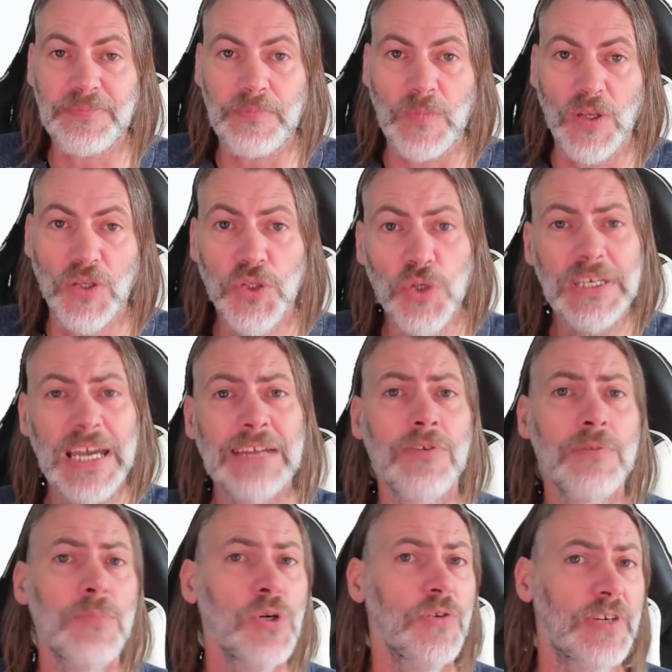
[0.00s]
you can
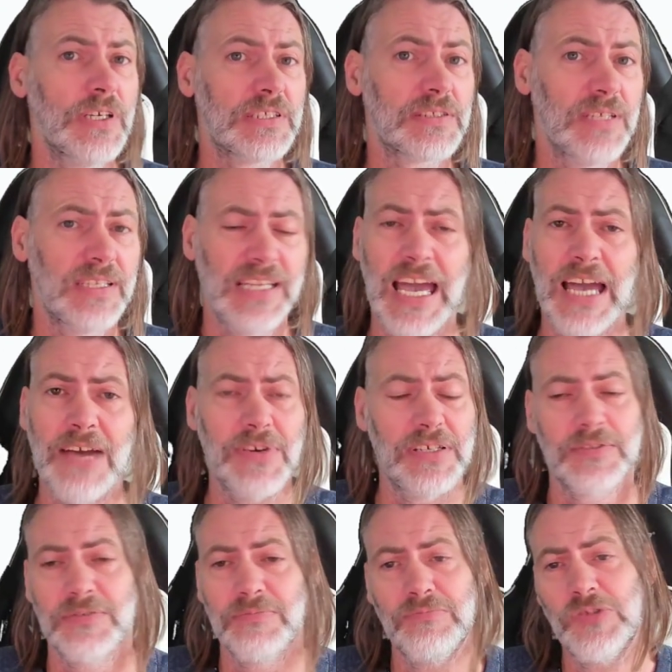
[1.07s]
remove it and have
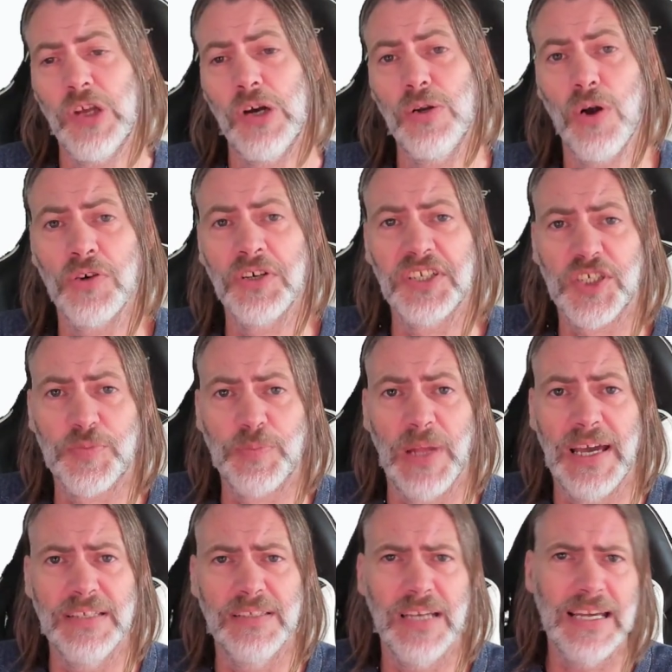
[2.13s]
it no longer
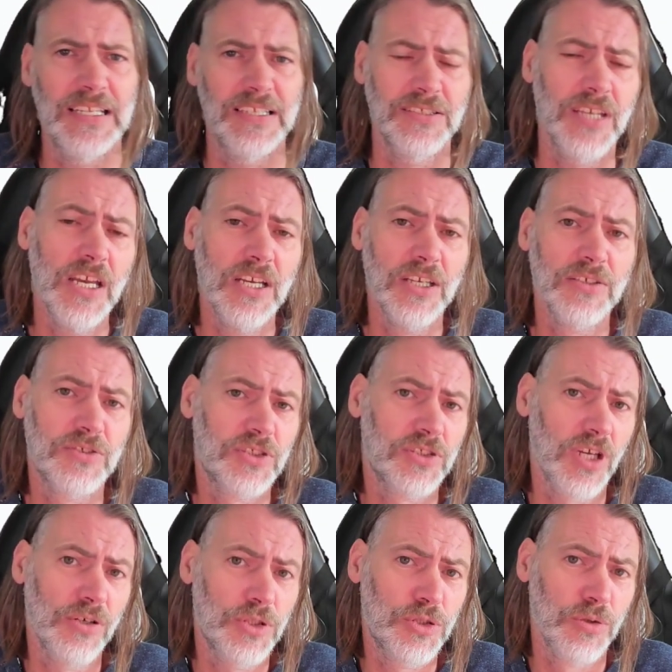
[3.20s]
displayed, and
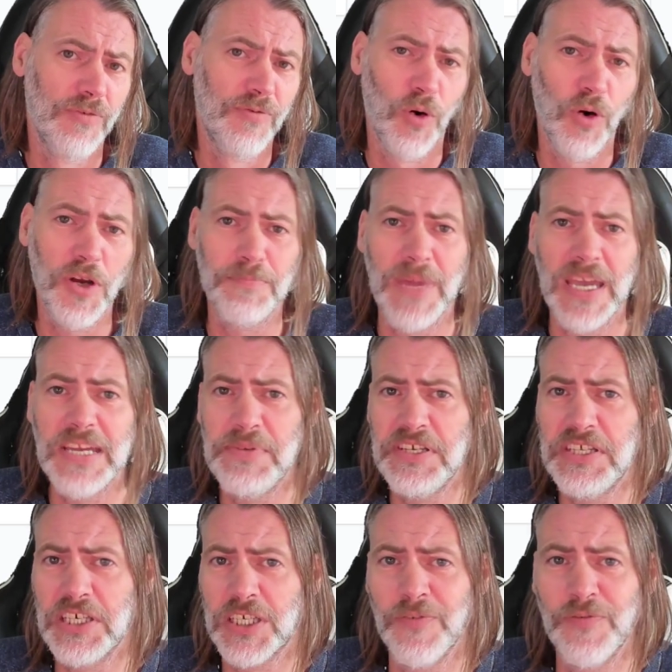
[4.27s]
so to avoid maybe
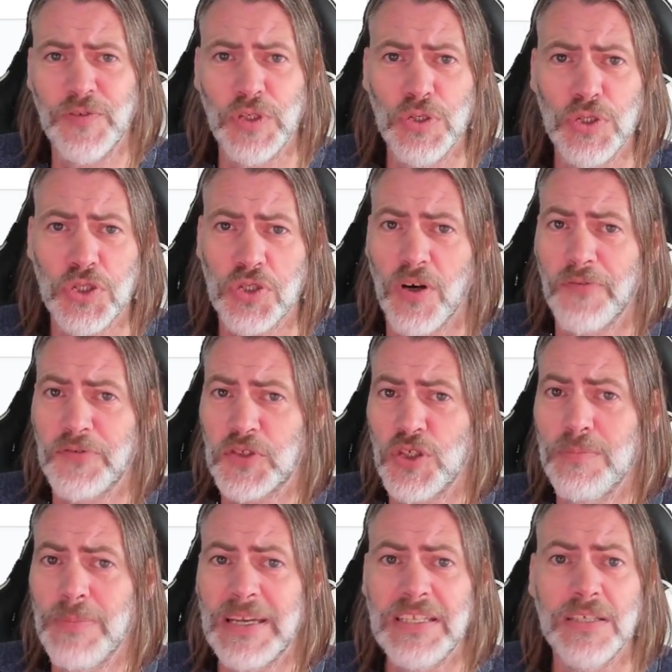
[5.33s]
the confusion of
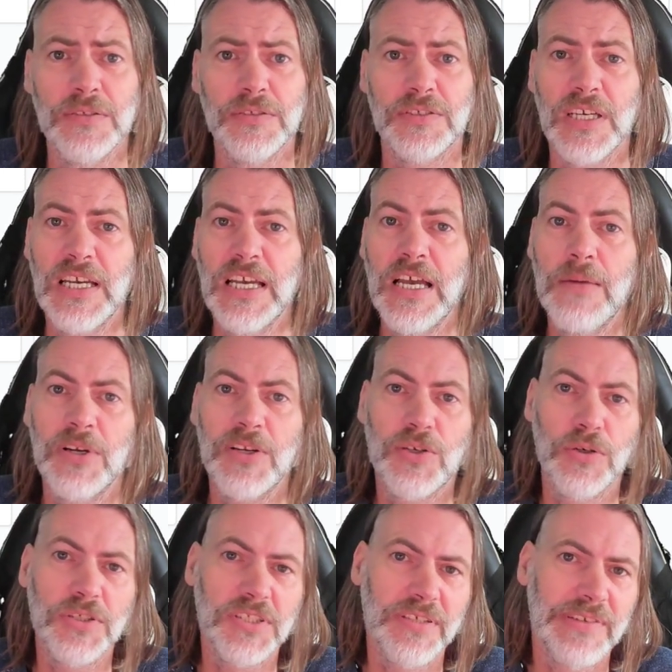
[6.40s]
two menus. But of
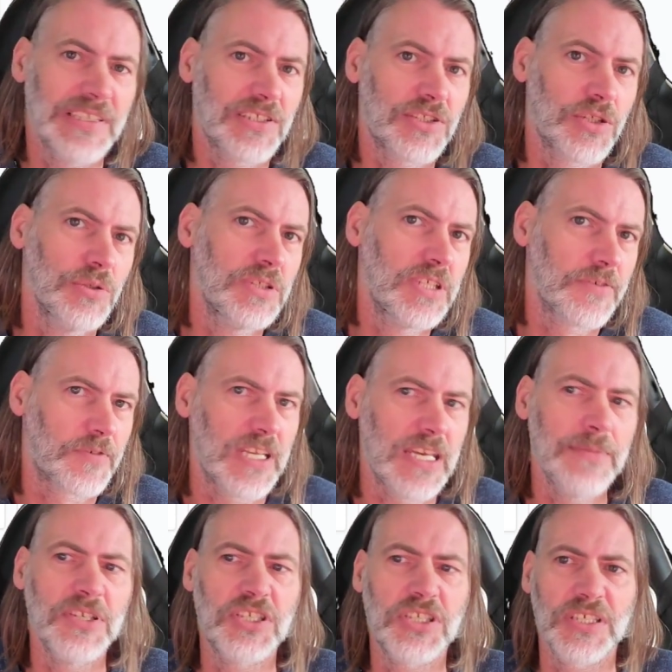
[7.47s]
course there is two different
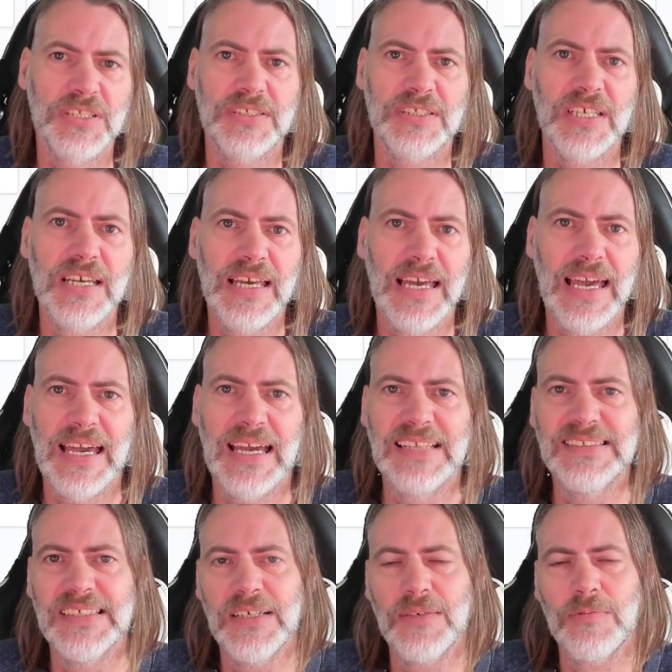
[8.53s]
images,
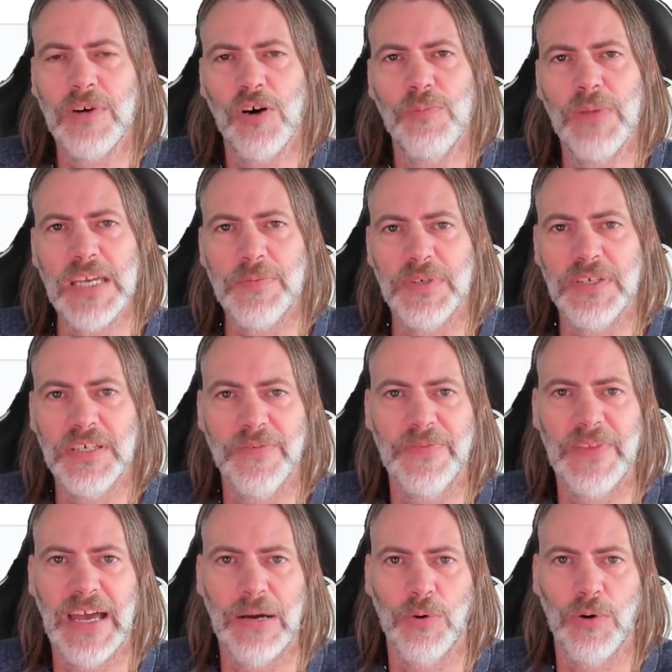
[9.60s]
and well, maybe
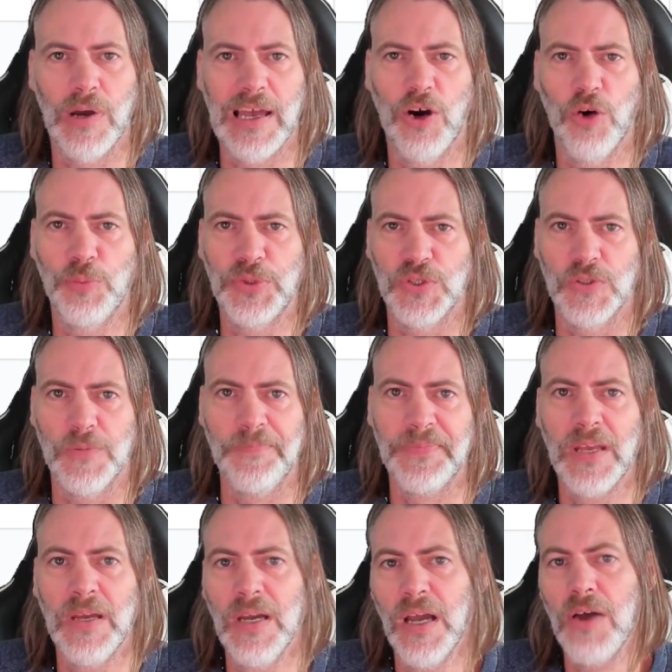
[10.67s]
that will help you.
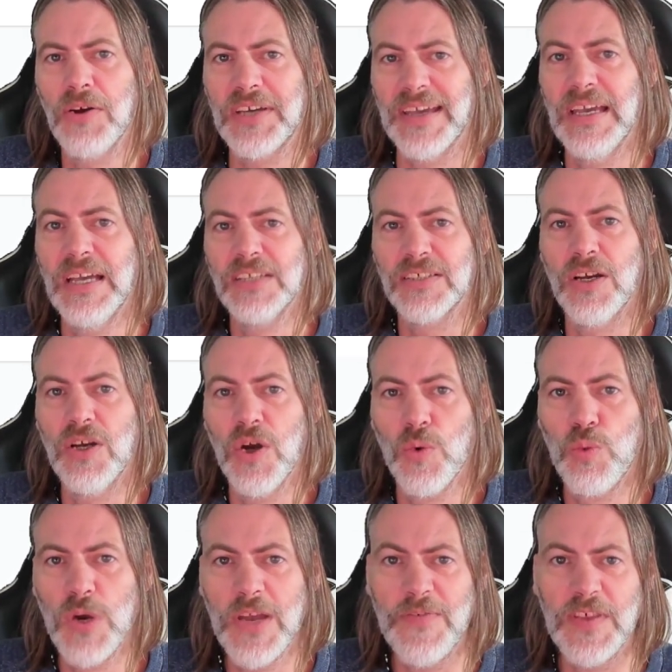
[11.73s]
Okay, so
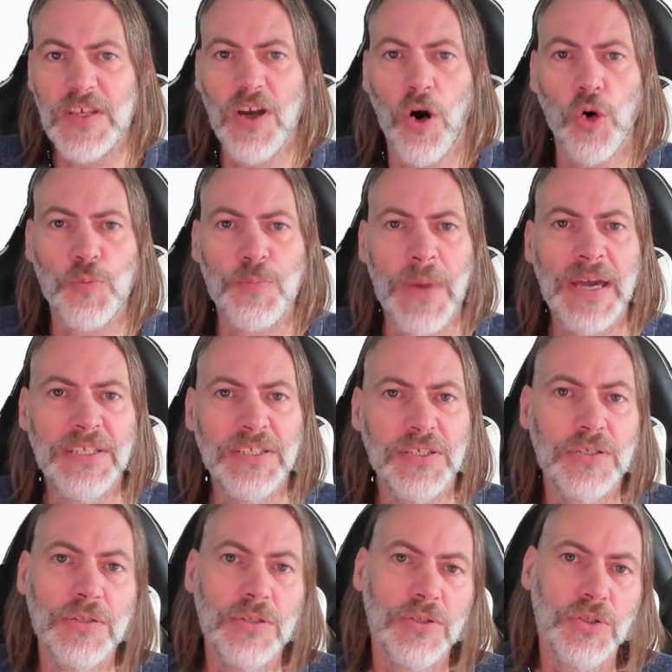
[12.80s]
with the old
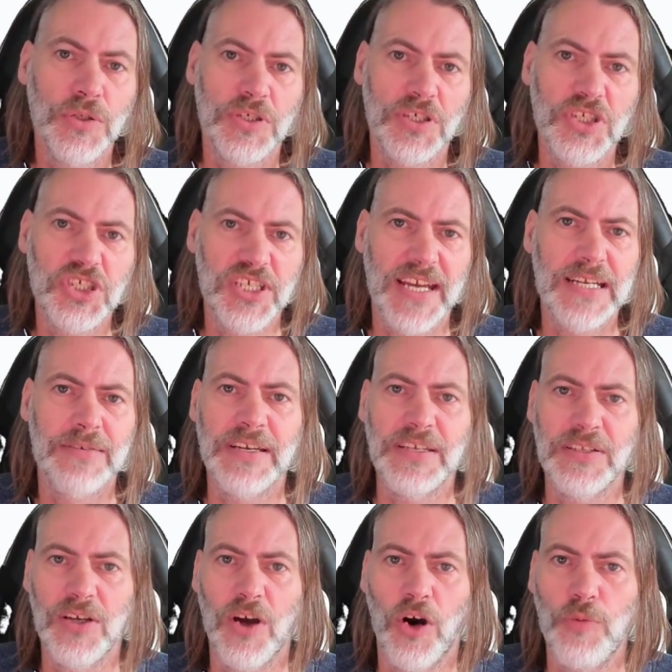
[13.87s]
menu, you can generate
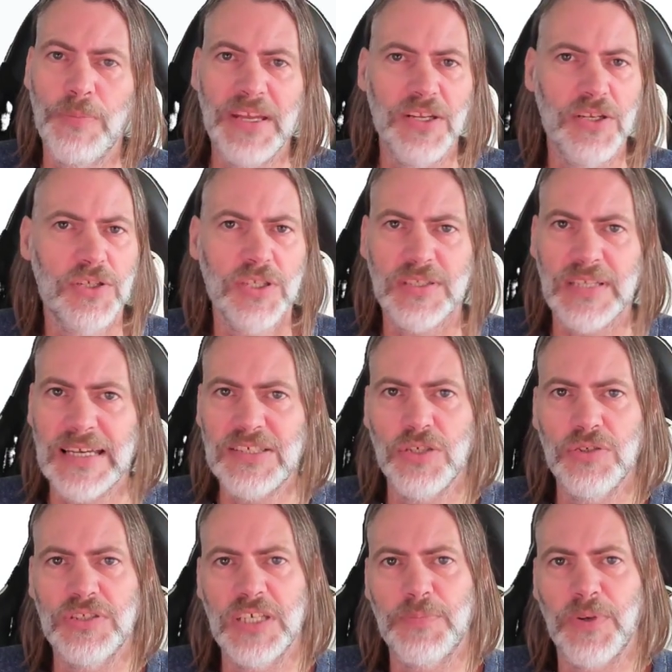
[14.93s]
the old menu just as
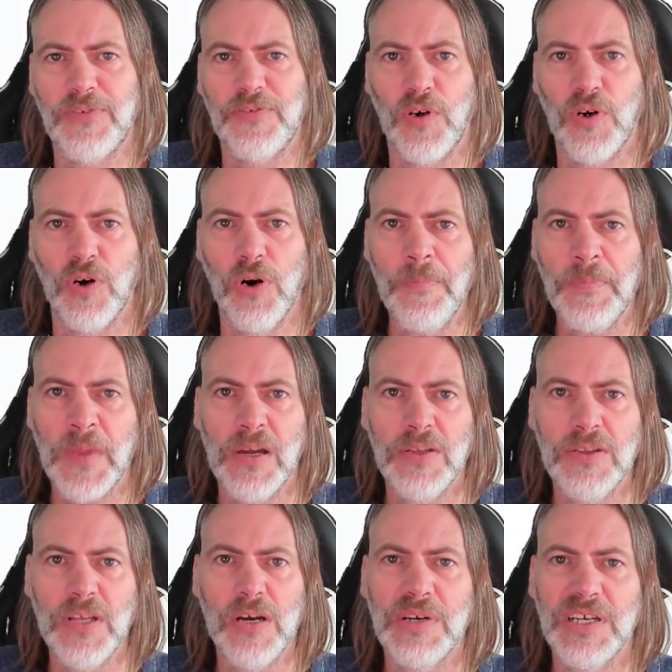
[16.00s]
you did before,
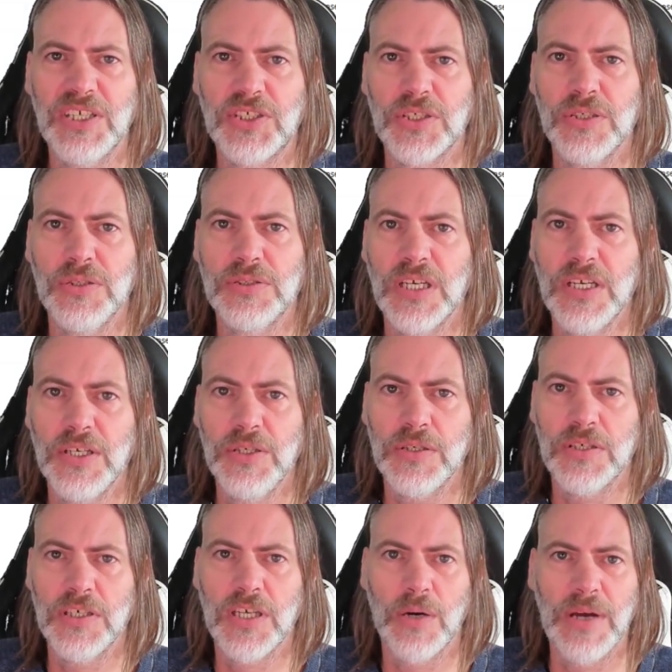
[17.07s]
no issues. You
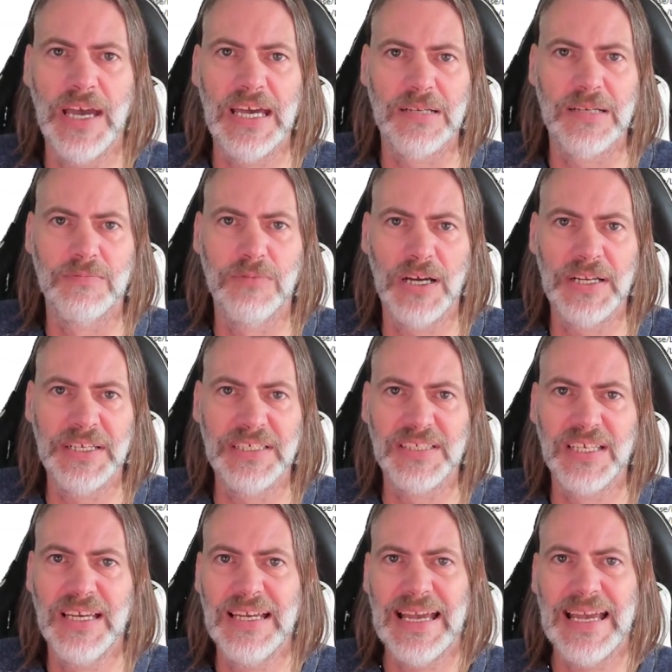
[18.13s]
can go ahead and run it
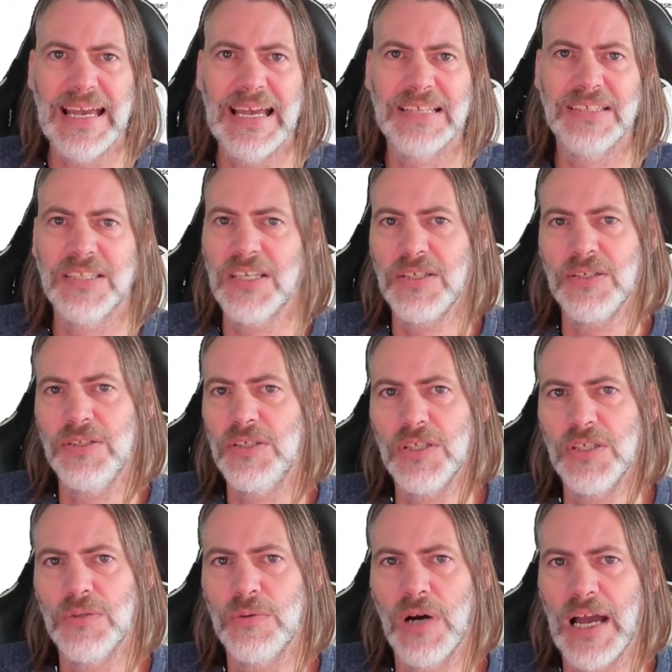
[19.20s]
and
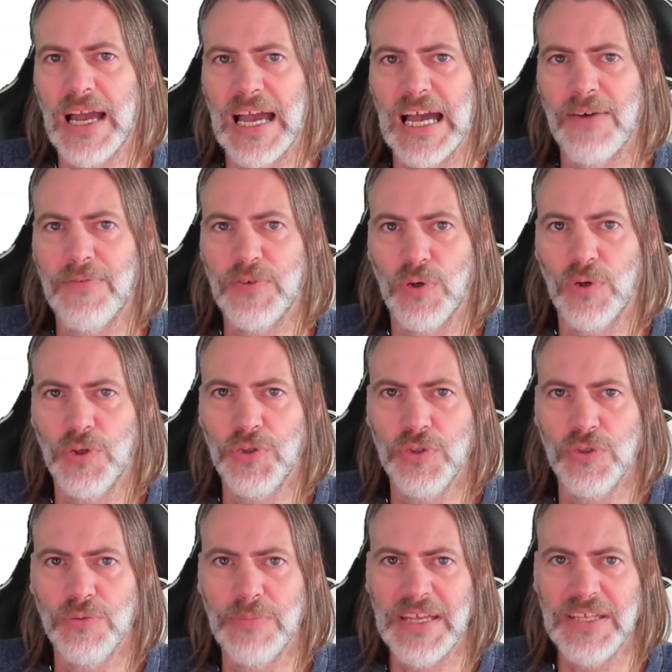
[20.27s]
you will have your
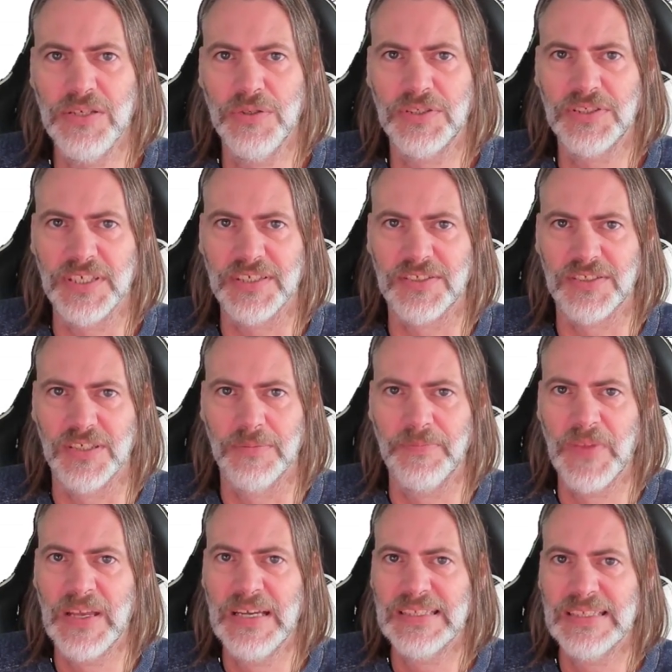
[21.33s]
new menu system.
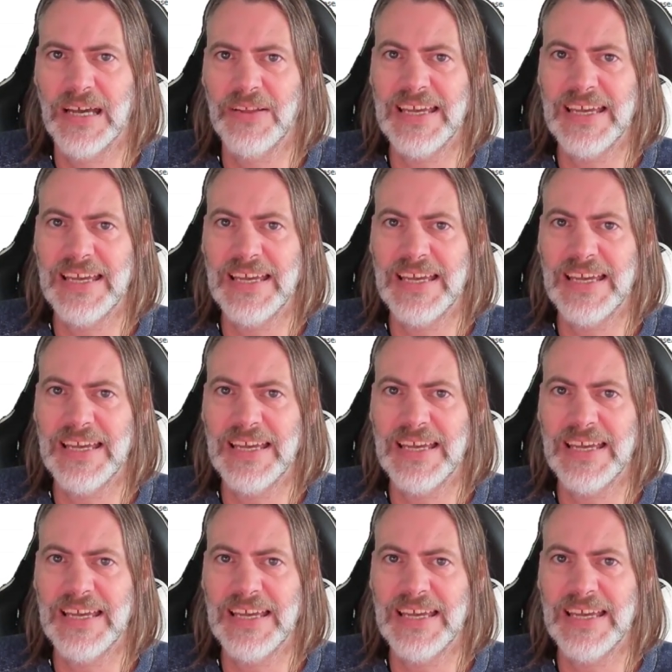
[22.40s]
Now that